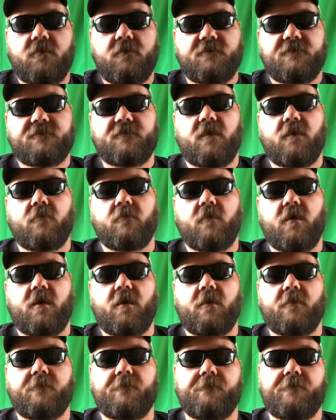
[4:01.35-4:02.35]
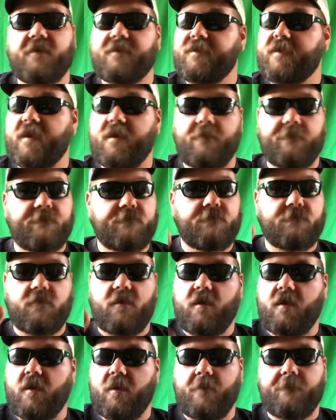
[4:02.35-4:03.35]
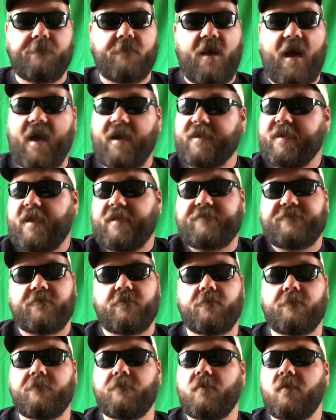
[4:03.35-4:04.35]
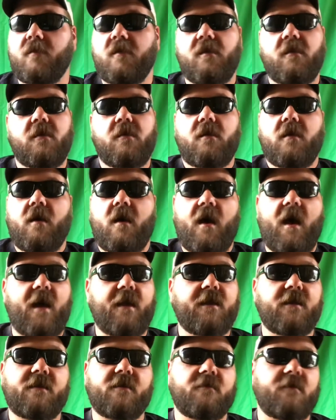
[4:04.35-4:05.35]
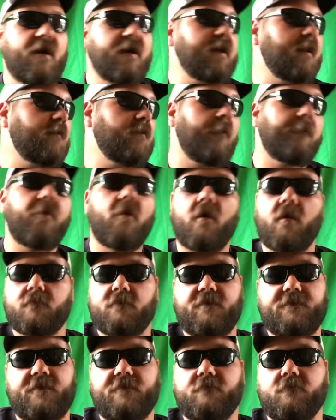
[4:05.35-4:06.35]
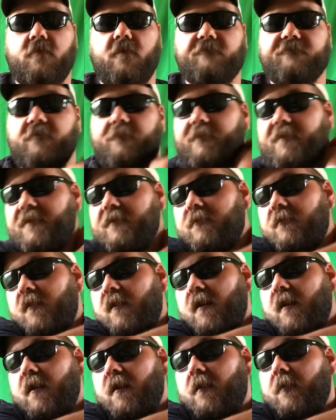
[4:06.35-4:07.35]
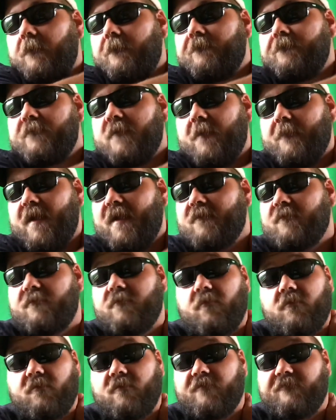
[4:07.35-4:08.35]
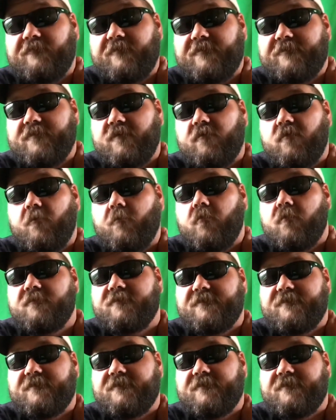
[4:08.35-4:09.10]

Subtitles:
So, but yeah, I catch them. I got a little pond right down the road from me. I'm actually not allowed to fish in it no more.